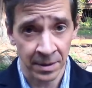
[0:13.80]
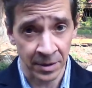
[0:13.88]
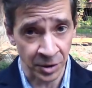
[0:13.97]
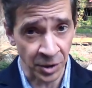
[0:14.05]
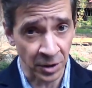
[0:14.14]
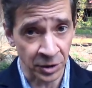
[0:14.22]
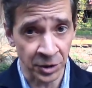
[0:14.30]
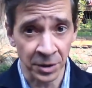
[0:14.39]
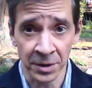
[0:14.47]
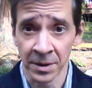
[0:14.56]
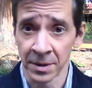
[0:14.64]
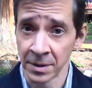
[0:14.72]

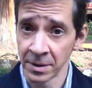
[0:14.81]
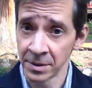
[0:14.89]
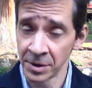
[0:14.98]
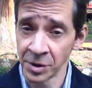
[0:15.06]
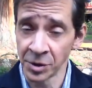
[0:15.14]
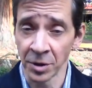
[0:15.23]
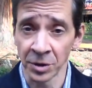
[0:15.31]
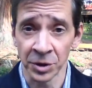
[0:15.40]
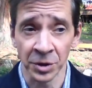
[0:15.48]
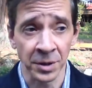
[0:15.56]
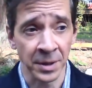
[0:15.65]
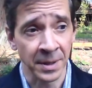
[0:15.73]
Conjunction,
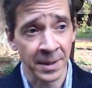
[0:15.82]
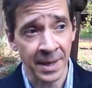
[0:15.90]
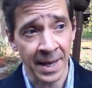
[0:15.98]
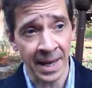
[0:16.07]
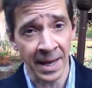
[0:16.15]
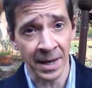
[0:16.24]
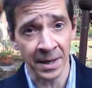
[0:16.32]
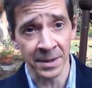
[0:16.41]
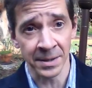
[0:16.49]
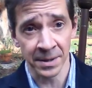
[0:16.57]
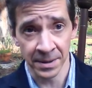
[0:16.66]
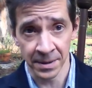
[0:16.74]
disjunction,
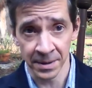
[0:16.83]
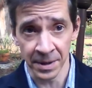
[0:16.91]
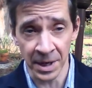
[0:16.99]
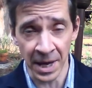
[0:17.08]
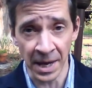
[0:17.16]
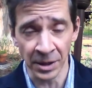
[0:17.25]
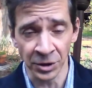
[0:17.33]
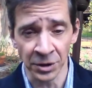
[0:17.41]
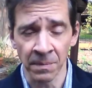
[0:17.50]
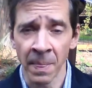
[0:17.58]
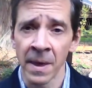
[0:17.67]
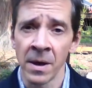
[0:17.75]
and negation.